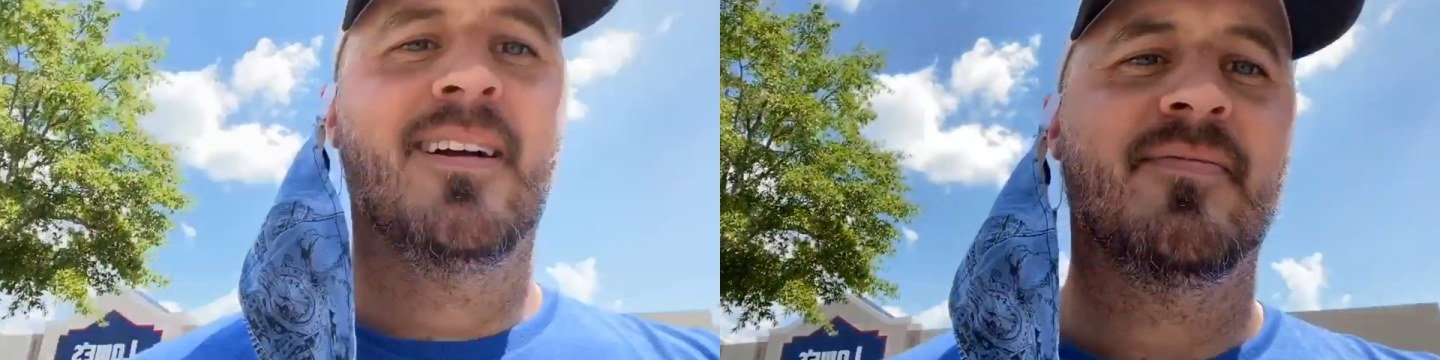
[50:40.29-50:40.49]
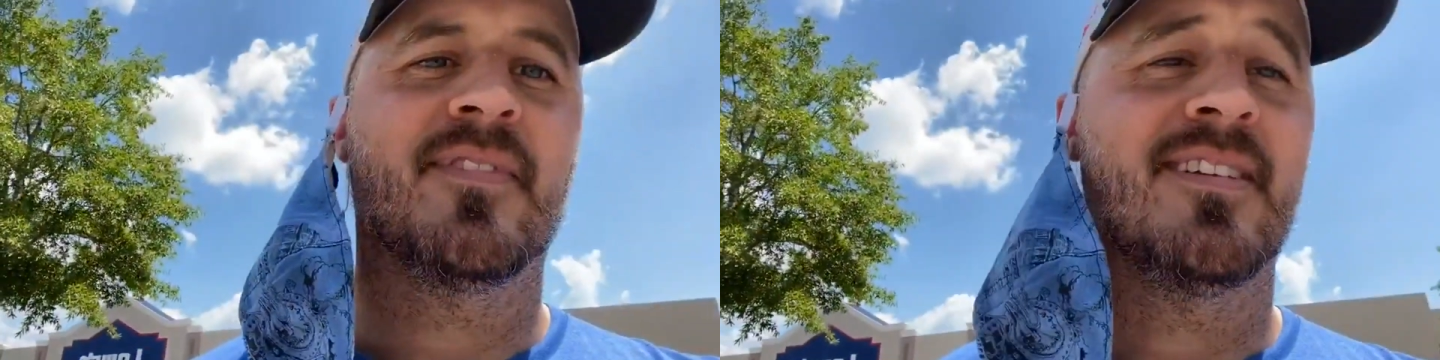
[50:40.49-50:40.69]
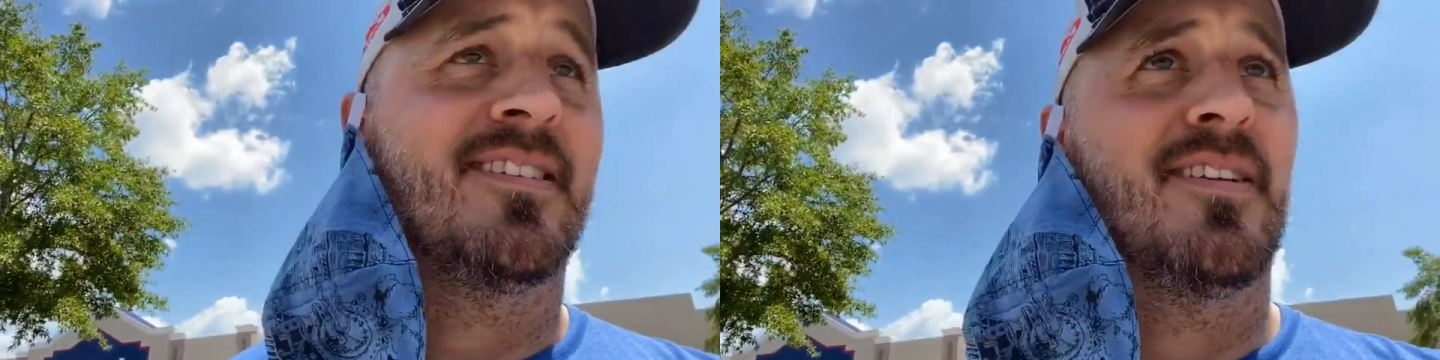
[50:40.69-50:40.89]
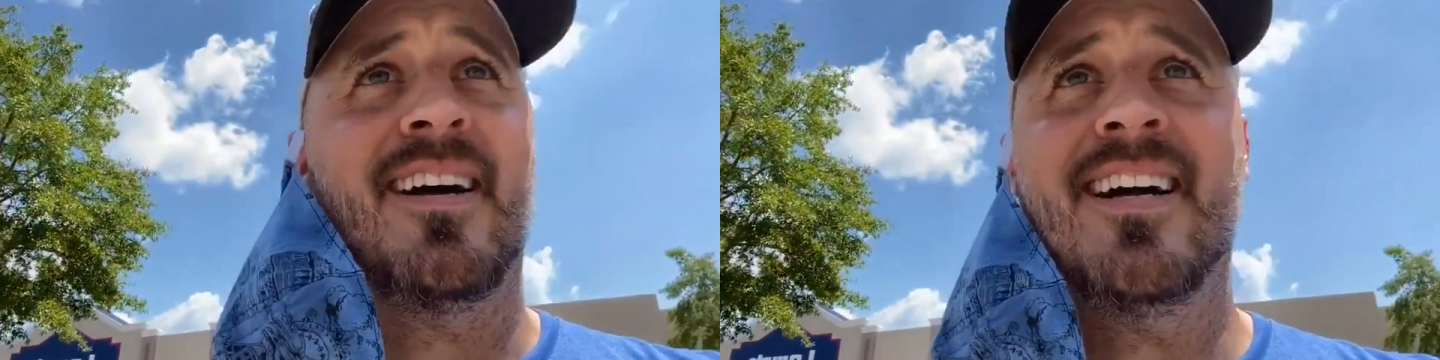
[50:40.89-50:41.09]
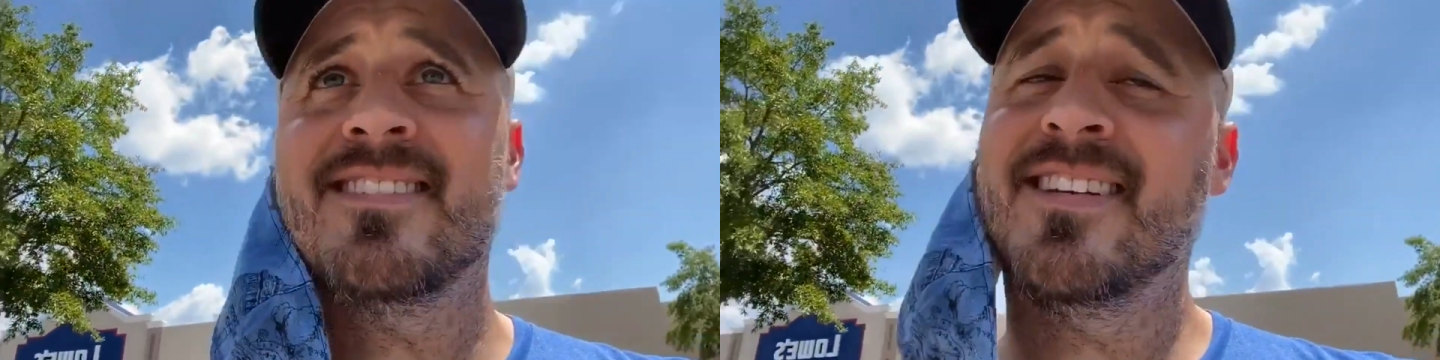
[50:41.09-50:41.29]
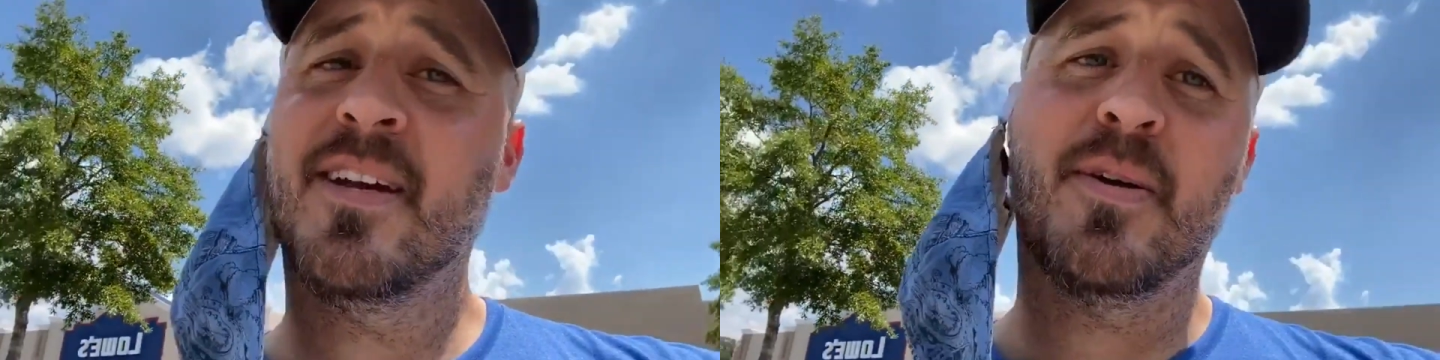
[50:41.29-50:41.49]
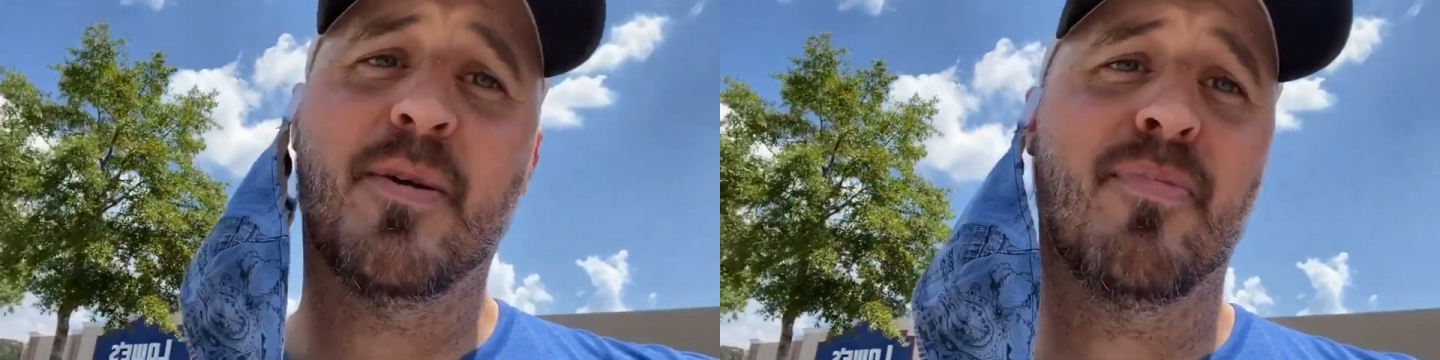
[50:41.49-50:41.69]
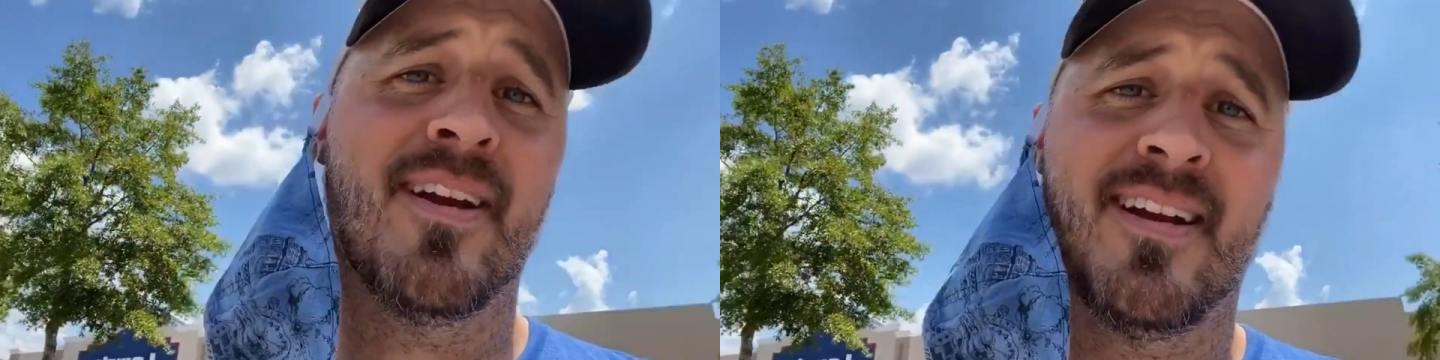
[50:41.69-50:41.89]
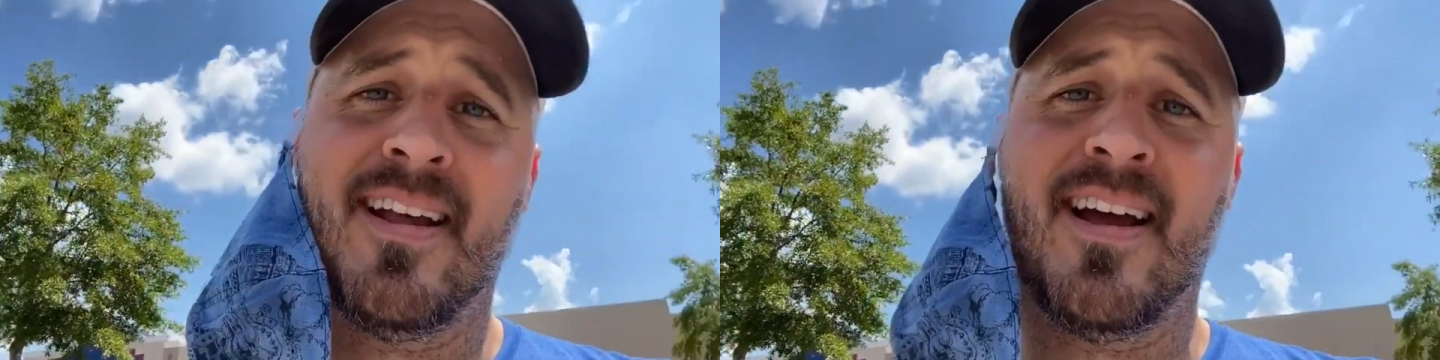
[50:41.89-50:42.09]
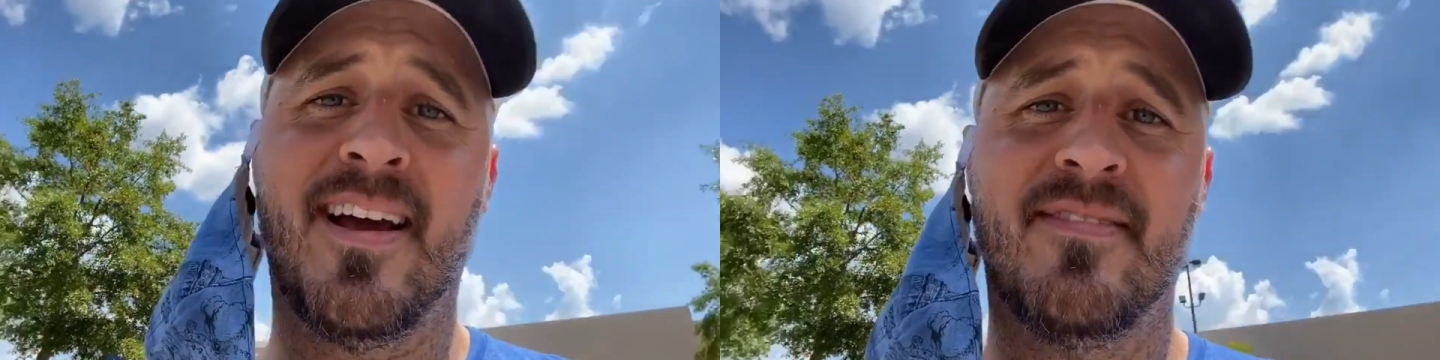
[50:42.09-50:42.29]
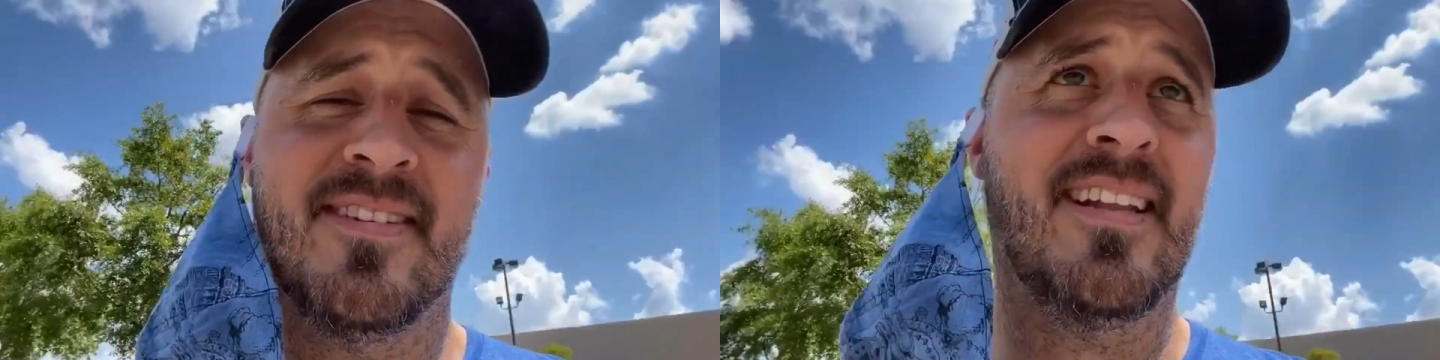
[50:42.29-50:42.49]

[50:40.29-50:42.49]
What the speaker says: Still lots to go to bring it alive.